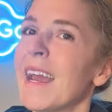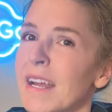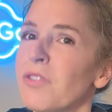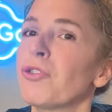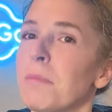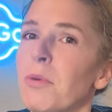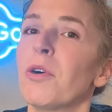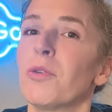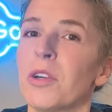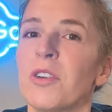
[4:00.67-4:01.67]
and
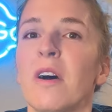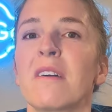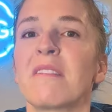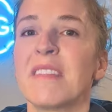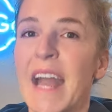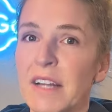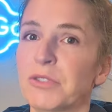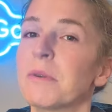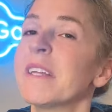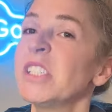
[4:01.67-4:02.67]
triple-coated dogs naturally